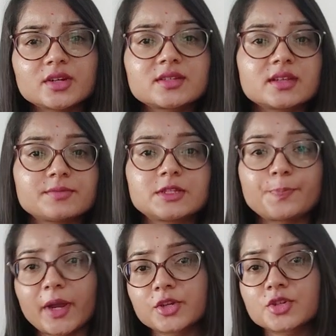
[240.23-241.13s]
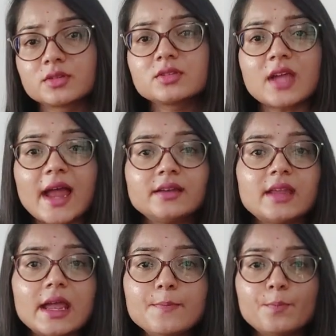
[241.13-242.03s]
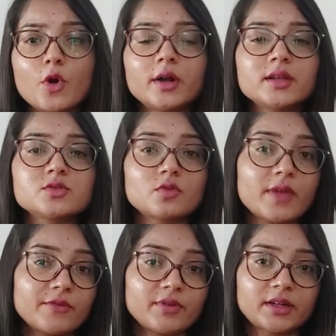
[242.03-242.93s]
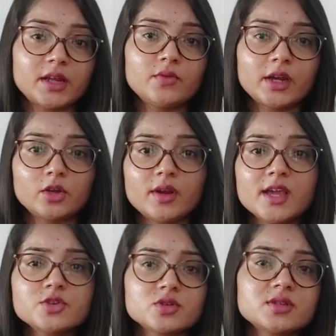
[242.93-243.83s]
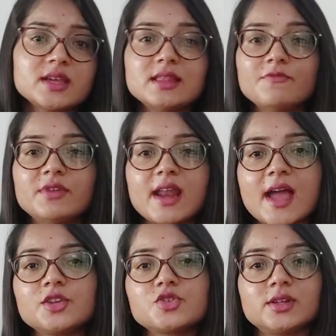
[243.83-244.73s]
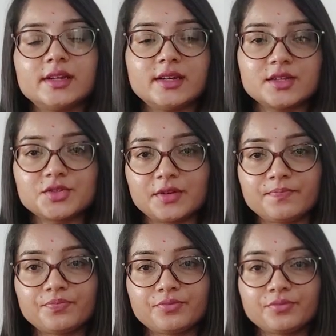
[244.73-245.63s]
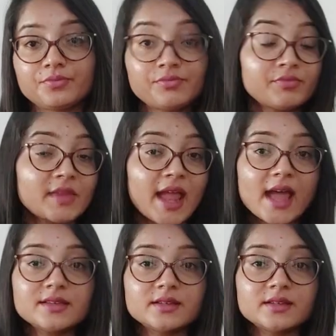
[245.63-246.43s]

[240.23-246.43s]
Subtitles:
suspicions and the importance of effective regulations in the financial industry. As